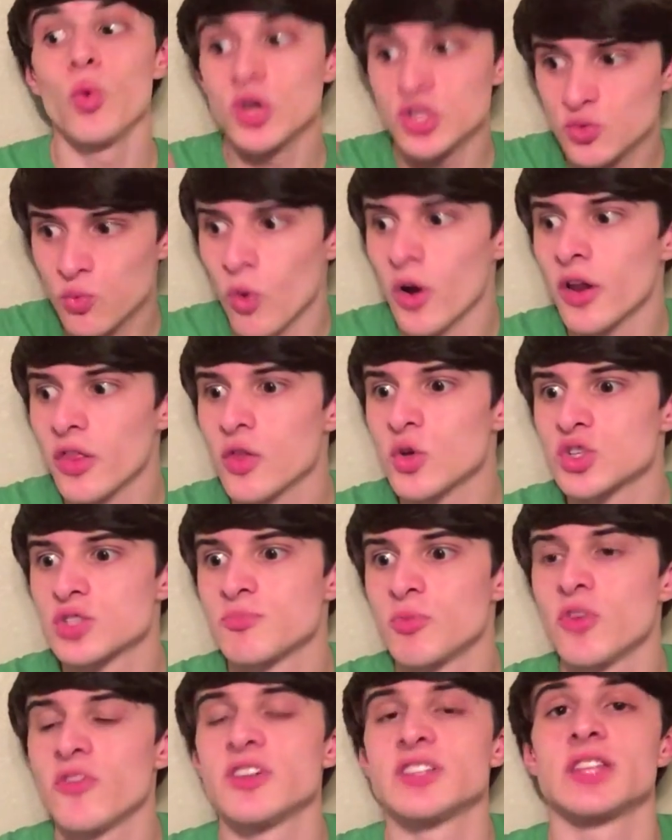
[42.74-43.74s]
was one of
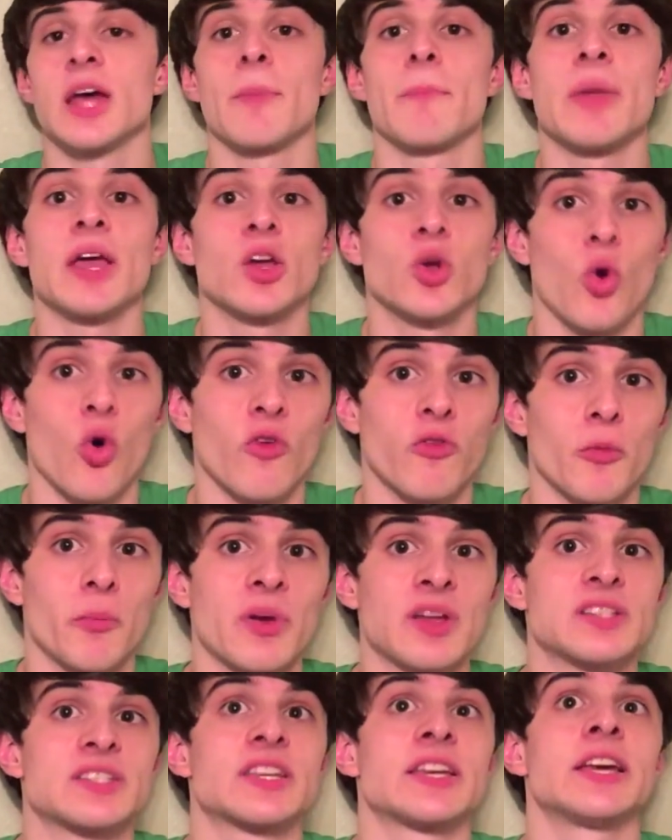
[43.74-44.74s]
those movies that made Gore
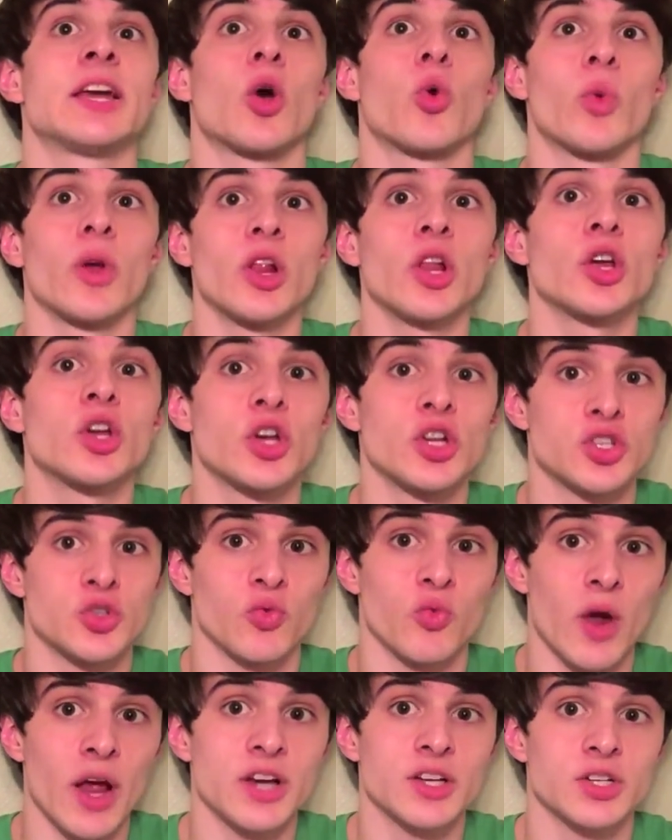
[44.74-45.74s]
Verbinski a really good
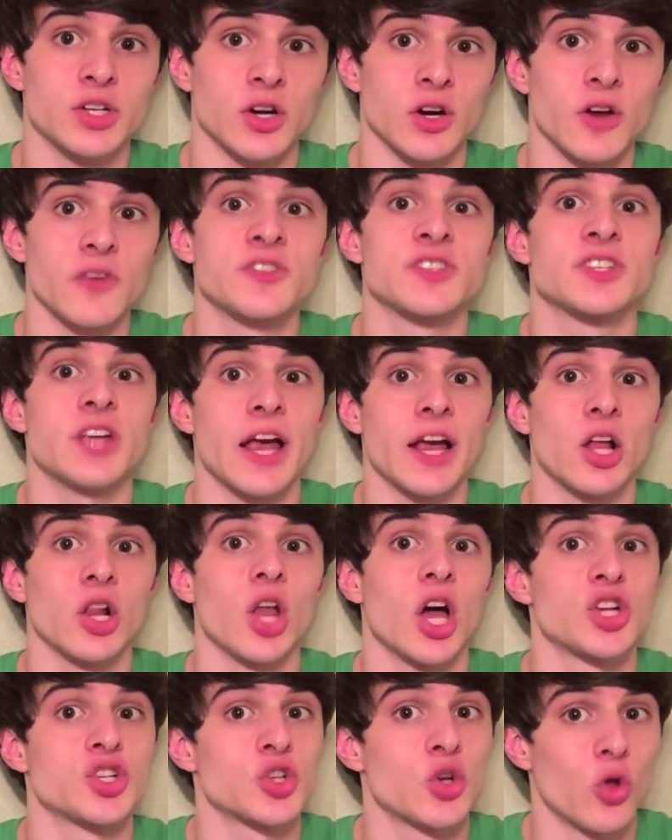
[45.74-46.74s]
director of
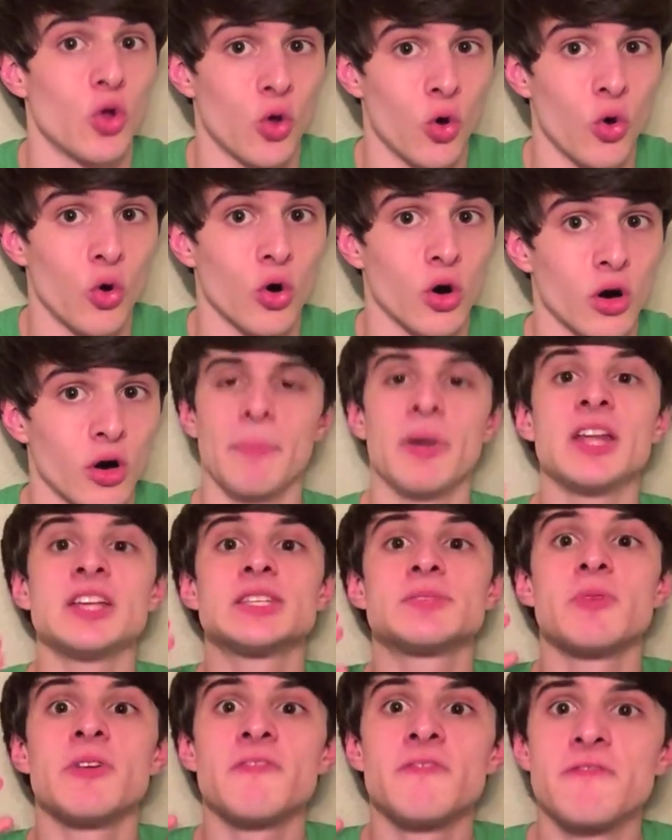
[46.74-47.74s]
psychological horror. But
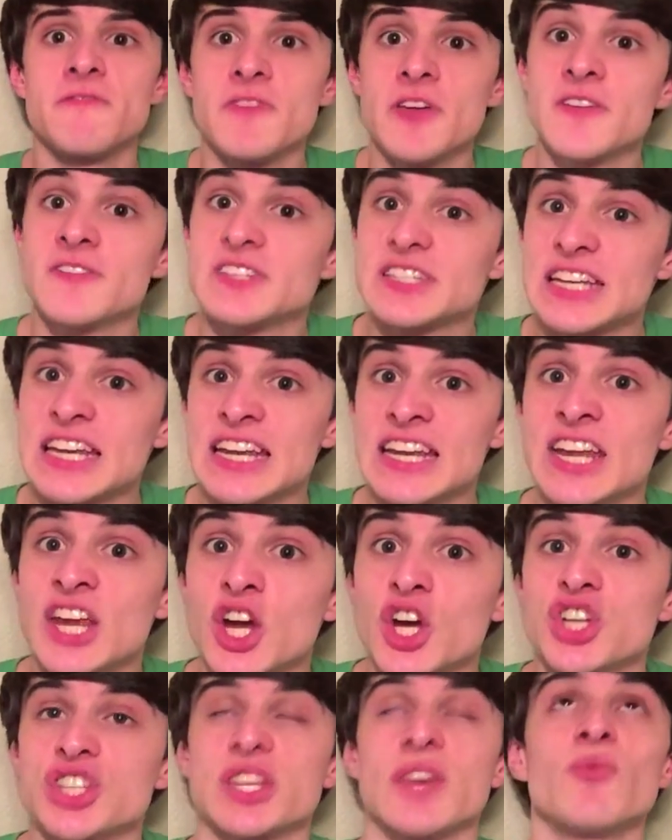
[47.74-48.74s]
it's been 15
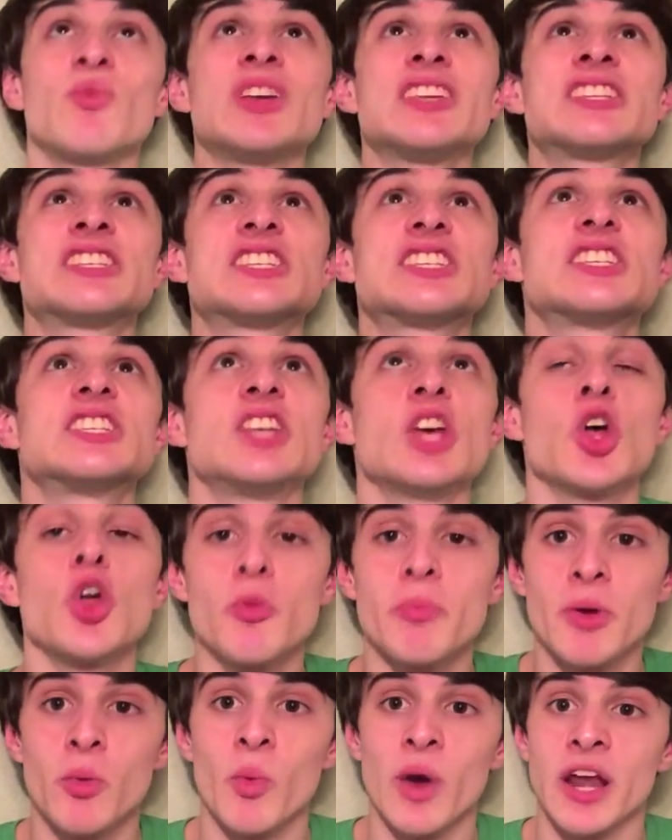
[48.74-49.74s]
years and we've
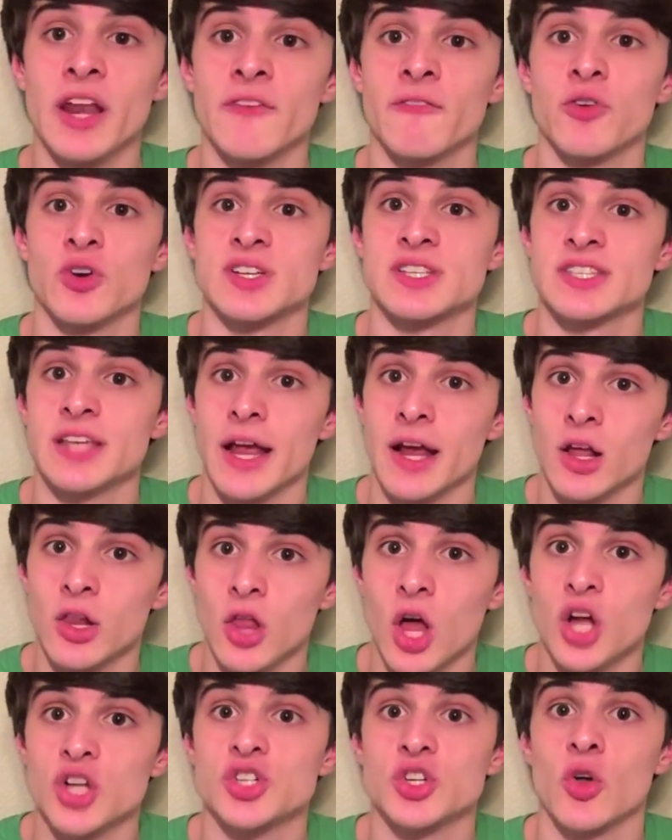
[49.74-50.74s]
still been waiting for a
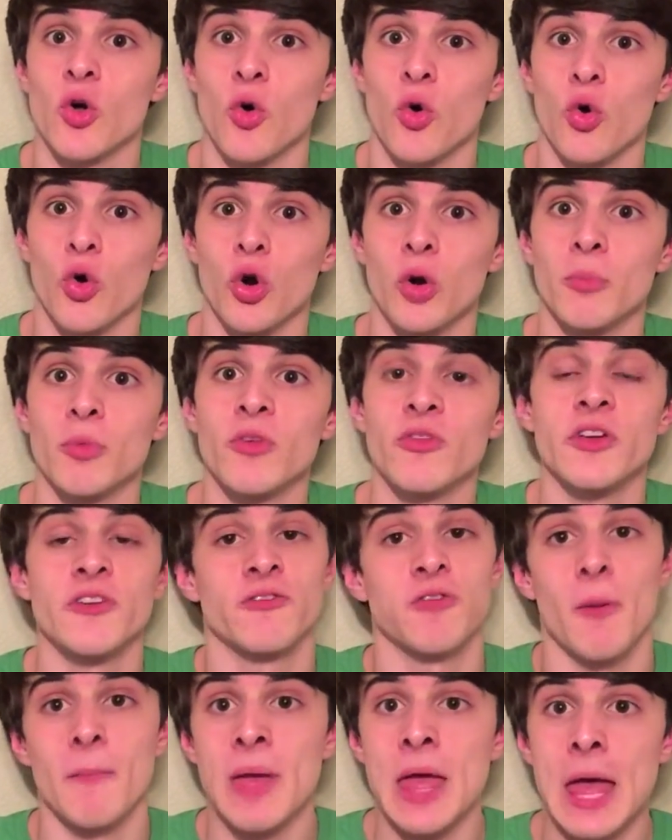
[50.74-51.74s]
psychological horror
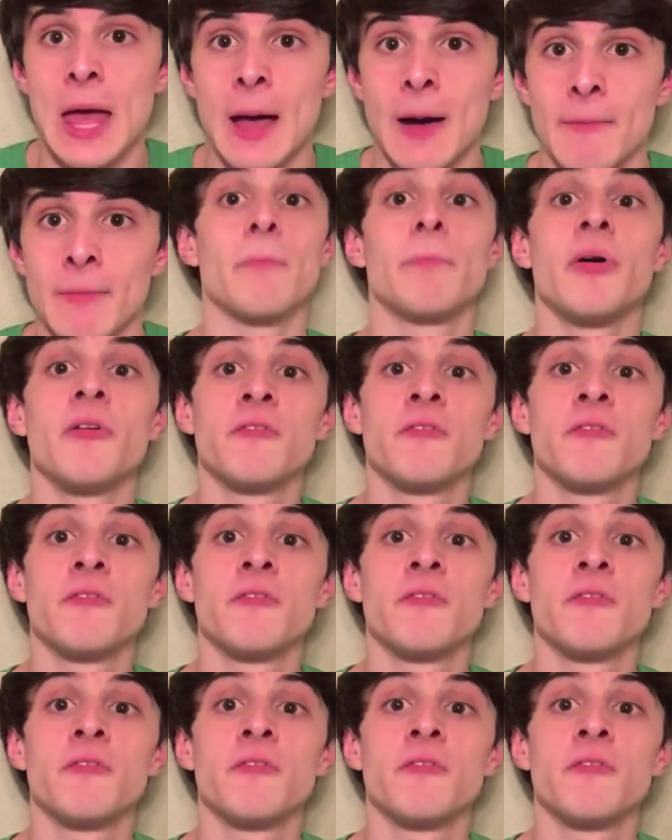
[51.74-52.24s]
movie from him.